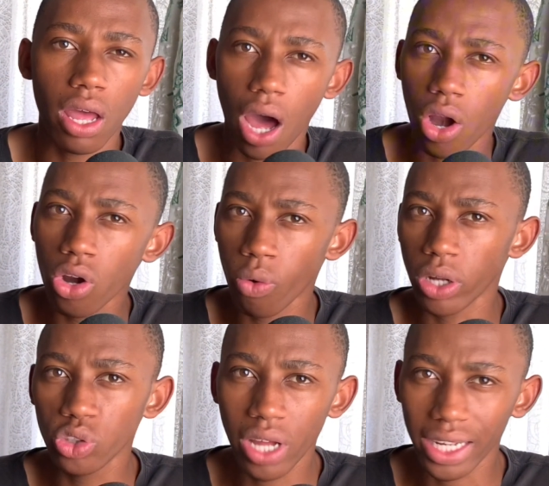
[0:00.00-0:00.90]
I don't know
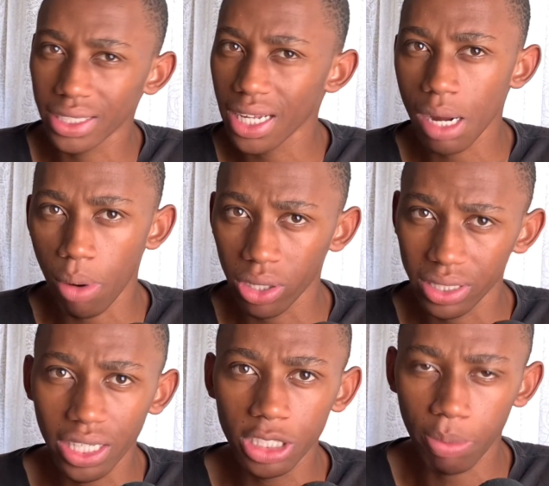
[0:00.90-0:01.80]
what you guys think about
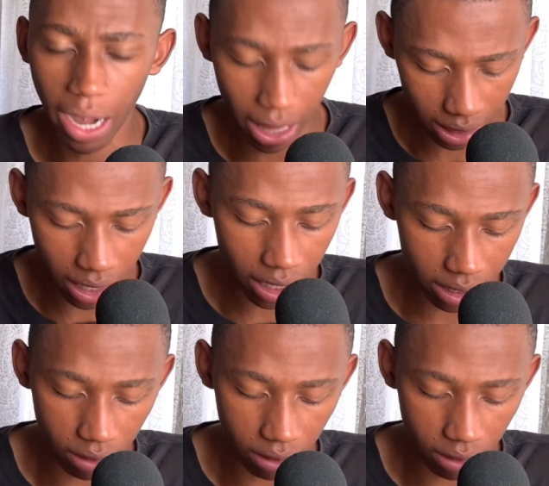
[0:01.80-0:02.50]
this, but I think